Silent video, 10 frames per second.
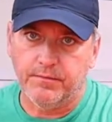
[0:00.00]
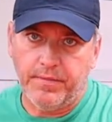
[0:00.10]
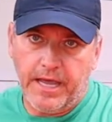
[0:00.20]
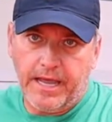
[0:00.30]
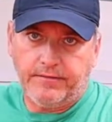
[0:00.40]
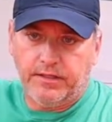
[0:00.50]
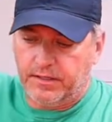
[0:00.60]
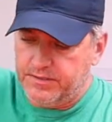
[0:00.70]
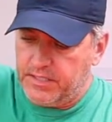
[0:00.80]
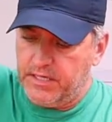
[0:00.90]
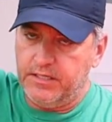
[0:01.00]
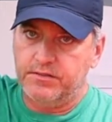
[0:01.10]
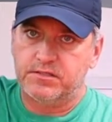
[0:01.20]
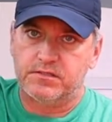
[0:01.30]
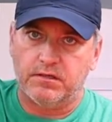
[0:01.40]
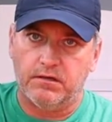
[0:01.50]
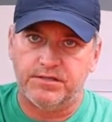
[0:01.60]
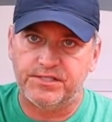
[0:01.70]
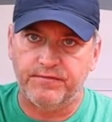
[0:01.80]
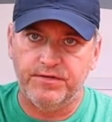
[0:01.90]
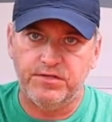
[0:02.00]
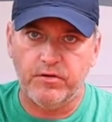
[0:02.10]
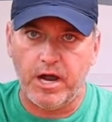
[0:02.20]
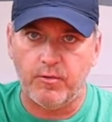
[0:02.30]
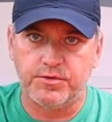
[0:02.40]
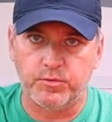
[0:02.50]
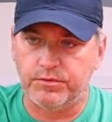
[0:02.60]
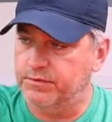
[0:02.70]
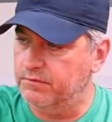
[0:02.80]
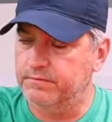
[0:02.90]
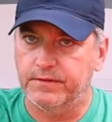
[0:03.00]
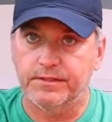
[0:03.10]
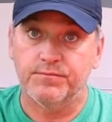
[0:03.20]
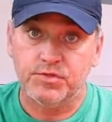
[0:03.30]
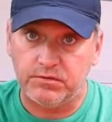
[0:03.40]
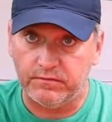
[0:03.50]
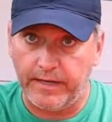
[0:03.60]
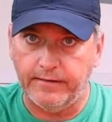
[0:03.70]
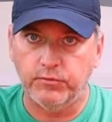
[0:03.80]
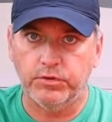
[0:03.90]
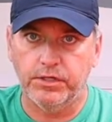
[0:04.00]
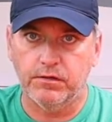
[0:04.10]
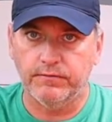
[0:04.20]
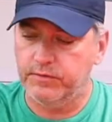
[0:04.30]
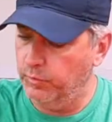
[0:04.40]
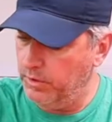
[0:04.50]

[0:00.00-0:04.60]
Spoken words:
bag that contains our 72 hours worth of survival gear, if you